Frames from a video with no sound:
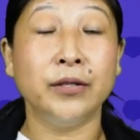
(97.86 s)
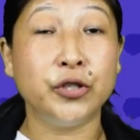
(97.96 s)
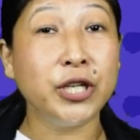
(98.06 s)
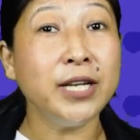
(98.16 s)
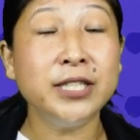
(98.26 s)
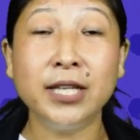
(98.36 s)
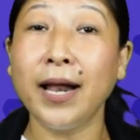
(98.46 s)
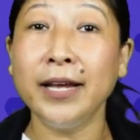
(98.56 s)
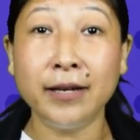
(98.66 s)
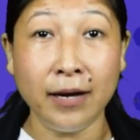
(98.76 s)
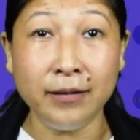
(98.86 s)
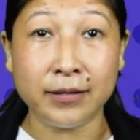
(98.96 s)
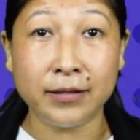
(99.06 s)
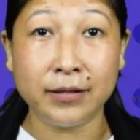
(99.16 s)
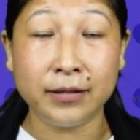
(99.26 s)
Just like
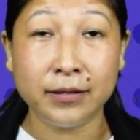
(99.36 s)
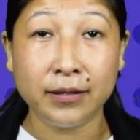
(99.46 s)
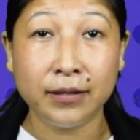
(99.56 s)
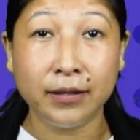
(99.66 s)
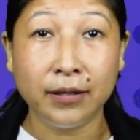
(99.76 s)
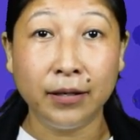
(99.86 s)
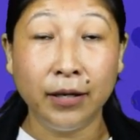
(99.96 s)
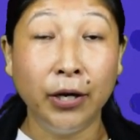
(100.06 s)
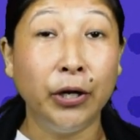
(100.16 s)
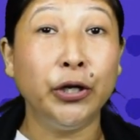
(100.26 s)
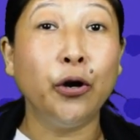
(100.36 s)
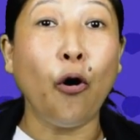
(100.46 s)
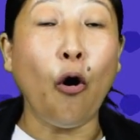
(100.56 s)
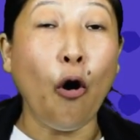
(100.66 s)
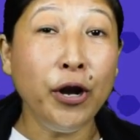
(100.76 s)
us, your
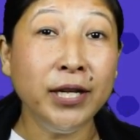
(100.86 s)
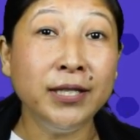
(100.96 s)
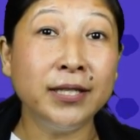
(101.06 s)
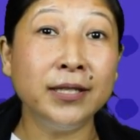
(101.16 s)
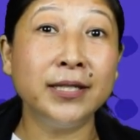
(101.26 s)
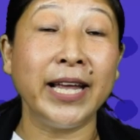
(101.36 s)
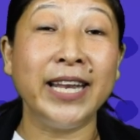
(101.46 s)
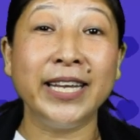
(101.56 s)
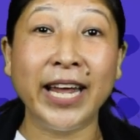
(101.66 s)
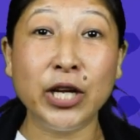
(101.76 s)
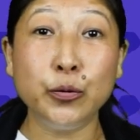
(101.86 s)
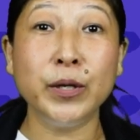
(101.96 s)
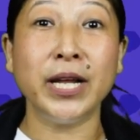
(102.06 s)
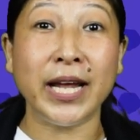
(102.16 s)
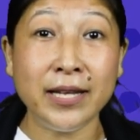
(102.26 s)
audience's
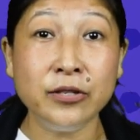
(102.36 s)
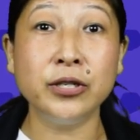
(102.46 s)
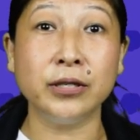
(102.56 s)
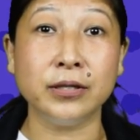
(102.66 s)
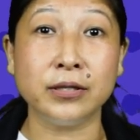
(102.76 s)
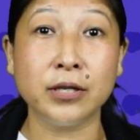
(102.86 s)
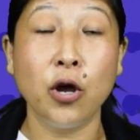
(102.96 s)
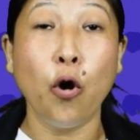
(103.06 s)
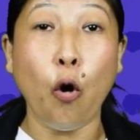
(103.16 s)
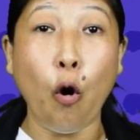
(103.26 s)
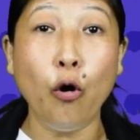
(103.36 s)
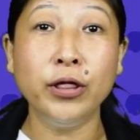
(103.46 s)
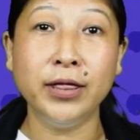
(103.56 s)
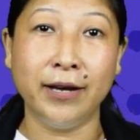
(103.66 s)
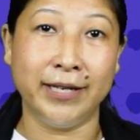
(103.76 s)
engagement hinges
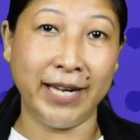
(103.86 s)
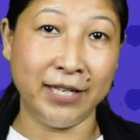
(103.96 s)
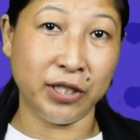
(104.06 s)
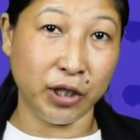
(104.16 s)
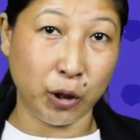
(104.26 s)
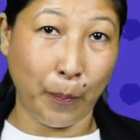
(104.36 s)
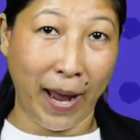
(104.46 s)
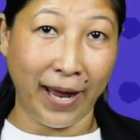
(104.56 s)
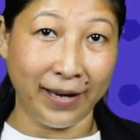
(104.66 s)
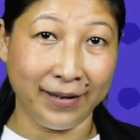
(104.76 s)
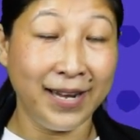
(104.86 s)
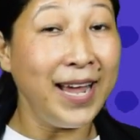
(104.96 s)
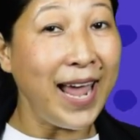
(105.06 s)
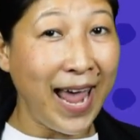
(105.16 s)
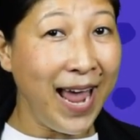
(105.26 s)
on the attention span,
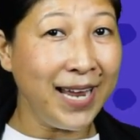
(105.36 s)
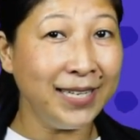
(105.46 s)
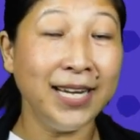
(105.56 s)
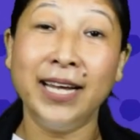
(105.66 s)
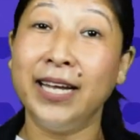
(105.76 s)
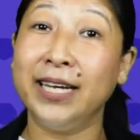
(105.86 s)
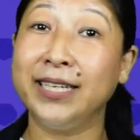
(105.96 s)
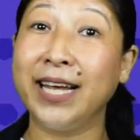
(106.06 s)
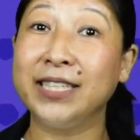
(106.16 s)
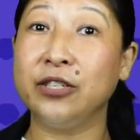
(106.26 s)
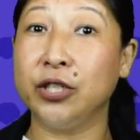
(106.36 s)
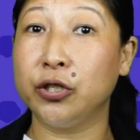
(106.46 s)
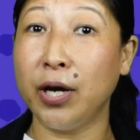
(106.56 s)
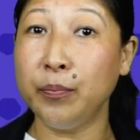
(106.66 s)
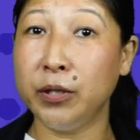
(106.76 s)
and it gets
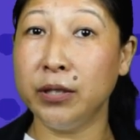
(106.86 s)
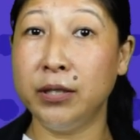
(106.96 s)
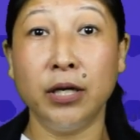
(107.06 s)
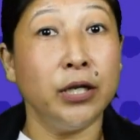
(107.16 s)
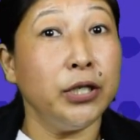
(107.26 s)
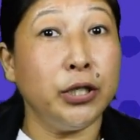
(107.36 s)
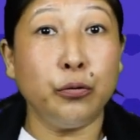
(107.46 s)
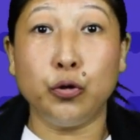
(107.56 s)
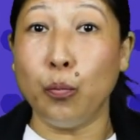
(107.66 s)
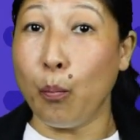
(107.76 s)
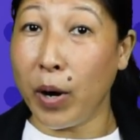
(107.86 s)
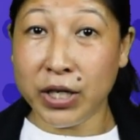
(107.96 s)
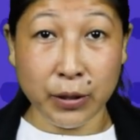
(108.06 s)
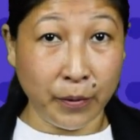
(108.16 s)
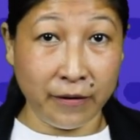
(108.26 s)
disrupted due to
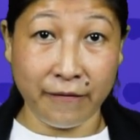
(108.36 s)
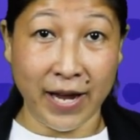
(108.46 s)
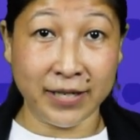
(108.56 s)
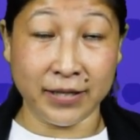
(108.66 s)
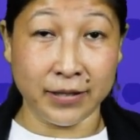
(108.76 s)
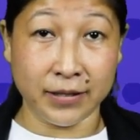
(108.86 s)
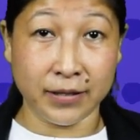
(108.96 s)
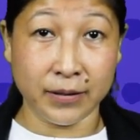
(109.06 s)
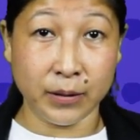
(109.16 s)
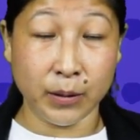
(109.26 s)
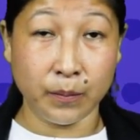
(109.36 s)
multiple factors.